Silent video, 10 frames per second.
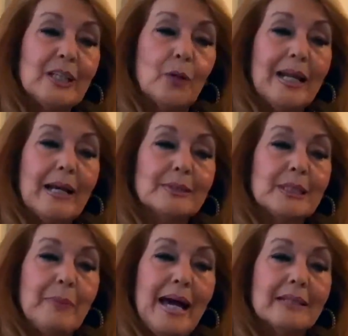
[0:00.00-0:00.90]
So when I
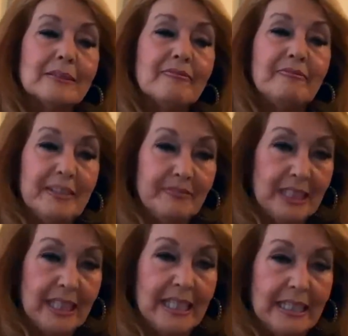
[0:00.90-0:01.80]
was about
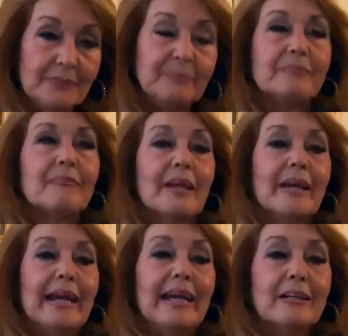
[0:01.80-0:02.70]
15,
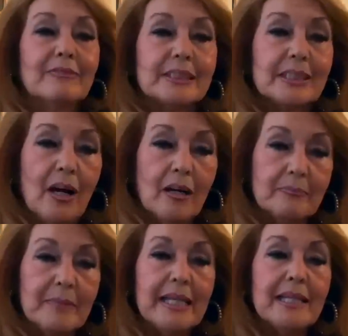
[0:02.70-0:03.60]
Elvis
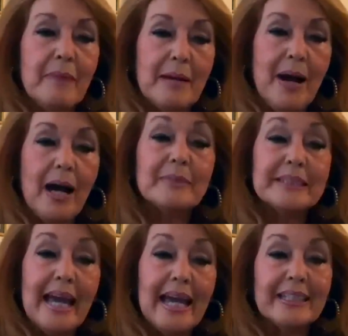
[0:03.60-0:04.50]
called me and my
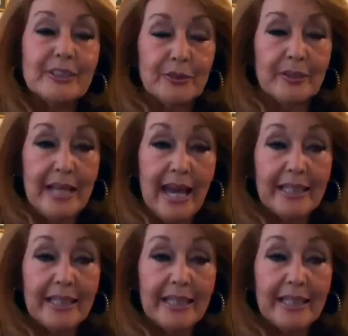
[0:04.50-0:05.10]
mom and dad into the